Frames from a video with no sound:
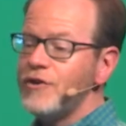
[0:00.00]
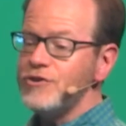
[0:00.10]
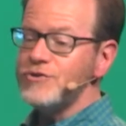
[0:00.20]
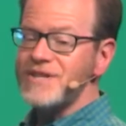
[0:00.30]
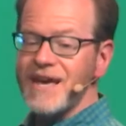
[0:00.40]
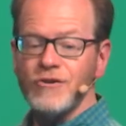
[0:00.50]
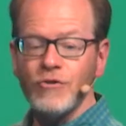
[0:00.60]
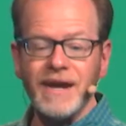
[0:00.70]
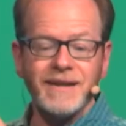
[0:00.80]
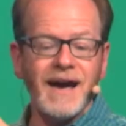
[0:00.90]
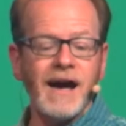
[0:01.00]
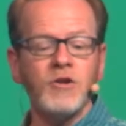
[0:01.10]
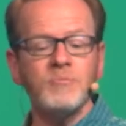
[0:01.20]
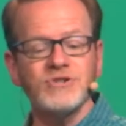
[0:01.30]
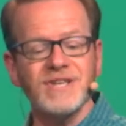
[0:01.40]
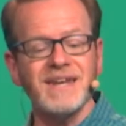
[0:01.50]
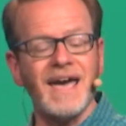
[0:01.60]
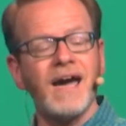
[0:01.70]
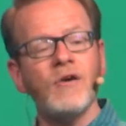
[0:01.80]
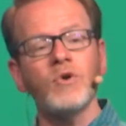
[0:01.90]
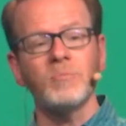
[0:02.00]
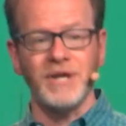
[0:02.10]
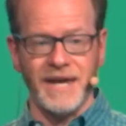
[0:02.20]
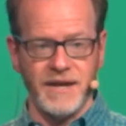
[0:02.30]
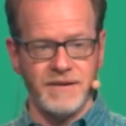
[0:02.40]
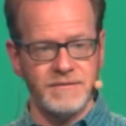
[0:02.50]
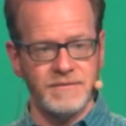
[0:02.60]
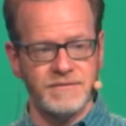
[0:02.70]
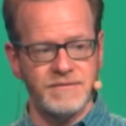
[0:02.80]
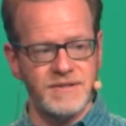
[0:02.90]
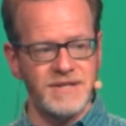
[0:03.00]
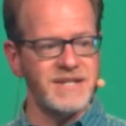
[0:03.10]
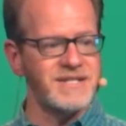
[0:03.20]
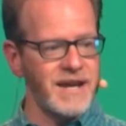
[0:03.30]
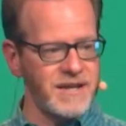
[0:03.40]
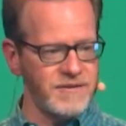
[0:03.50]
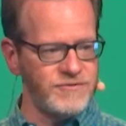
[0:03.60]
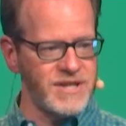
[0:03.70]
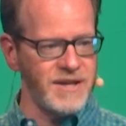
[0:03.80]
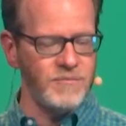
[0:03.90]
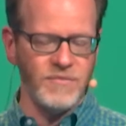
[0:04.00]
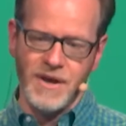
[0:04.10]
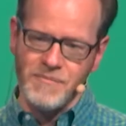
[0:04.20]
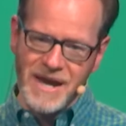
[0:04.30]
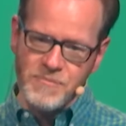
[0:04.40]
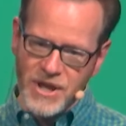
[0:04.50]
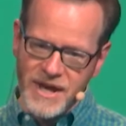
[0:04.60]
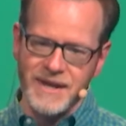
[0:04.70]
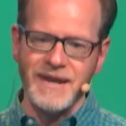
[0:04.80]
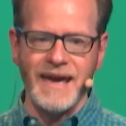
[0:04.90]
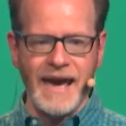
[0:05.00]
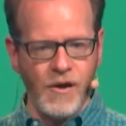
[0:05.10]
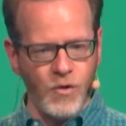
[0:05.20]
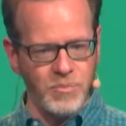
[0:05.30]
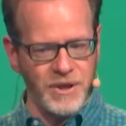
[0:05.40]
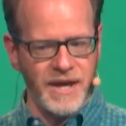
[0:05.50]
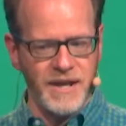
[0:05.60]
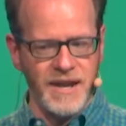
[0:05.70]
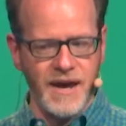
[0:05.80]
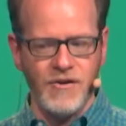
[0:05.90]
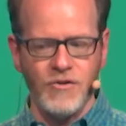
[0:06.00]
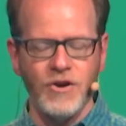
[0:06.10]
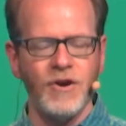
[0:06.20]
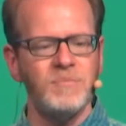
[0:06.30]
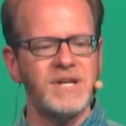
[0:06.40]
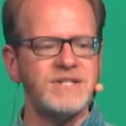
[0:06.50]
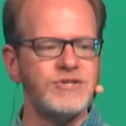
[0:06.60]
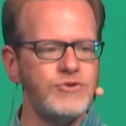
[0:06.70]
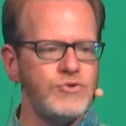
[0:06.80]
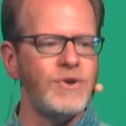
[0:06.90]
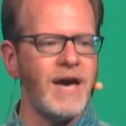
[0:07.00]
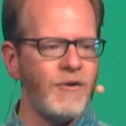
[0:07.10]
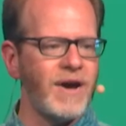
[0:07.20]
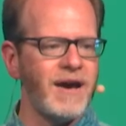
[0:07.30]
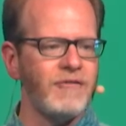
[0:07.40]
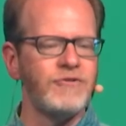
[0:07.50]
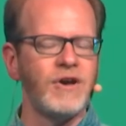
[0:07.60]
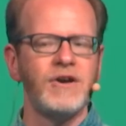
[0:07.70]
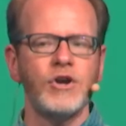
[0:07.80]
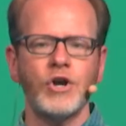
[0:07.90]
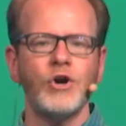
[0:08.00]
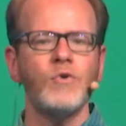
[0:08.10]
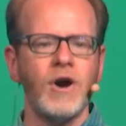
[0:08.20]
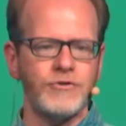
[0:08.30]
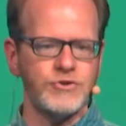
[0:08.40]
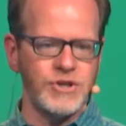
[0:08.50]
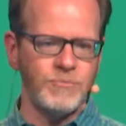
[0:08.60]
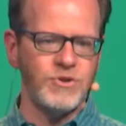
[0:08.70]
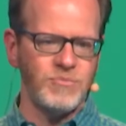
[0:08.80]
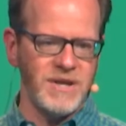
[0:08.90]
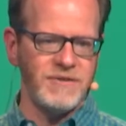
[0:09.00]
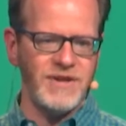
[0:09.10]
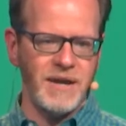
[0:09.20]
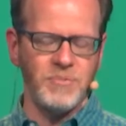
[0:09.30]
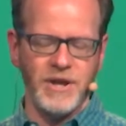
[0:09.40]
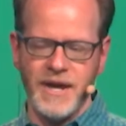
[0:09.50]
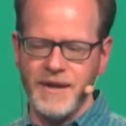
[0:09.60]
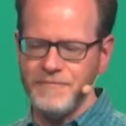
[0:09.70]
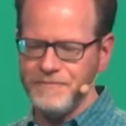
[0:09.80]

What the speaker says: you say, great, I'll present our plan to the executive team. Not my plan, our plan now, because you now have co-authorship with me of that plan.